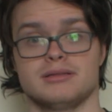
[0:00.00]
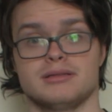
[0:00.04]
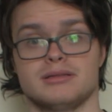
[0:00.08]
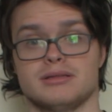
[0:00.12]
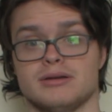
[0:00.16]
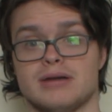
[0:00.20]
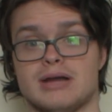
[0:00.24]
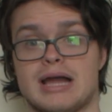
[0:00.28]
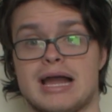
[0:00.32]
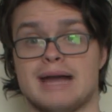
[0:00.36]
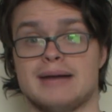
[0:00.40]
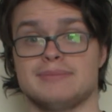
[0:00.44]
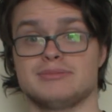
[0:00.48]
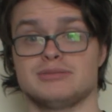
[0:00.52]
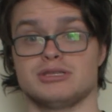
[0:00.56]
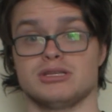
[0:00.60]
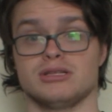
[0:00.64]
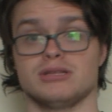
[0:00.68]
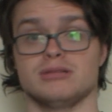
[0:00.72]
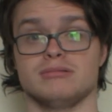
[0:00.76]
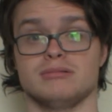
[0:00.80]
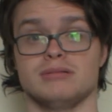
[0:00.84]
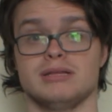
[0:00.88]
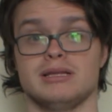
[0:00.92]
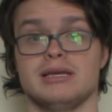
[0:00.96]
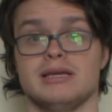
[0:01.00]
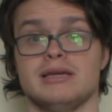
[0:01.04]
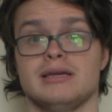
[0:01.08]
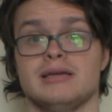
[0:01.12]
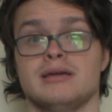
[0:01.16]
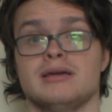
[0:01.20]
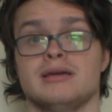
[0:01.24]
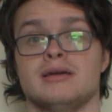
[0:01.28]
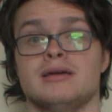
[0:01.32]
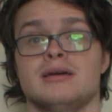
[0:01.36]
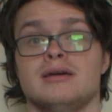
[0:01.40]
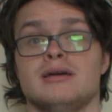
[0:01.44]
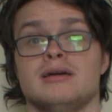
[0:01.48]
They're
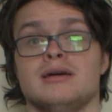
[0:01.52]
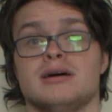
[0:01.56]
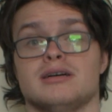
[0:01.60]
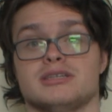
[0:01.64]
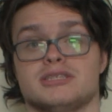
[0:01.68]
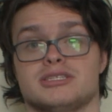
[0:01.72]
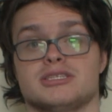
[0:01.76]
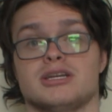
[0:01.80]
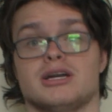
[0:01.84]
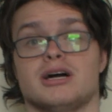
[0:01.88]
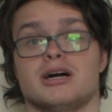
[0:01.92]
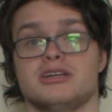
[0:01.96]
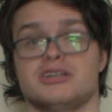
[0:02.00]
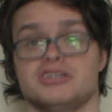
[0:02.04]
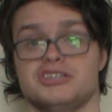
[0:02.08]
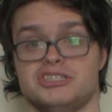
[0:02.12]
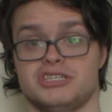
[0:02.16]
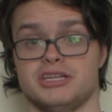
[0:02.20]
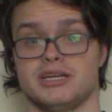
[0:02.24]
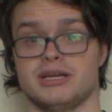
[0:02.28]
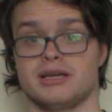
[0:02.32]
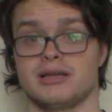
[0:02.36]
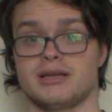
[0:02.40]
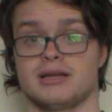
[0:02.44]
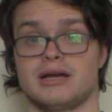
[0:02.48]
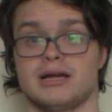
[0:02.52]
absolutely astonishing.